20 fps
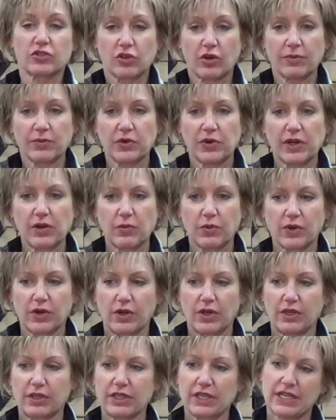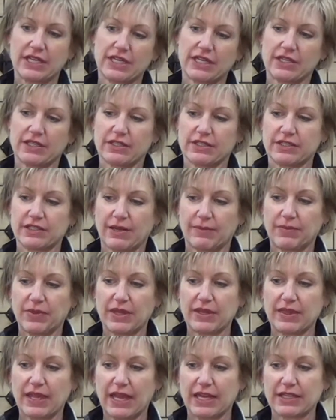Storm Creek world is
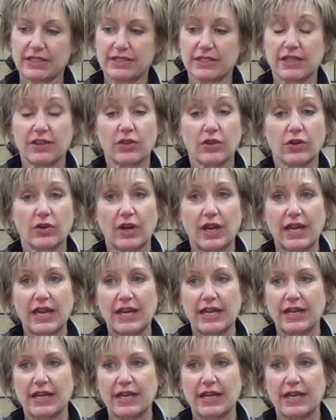something that is either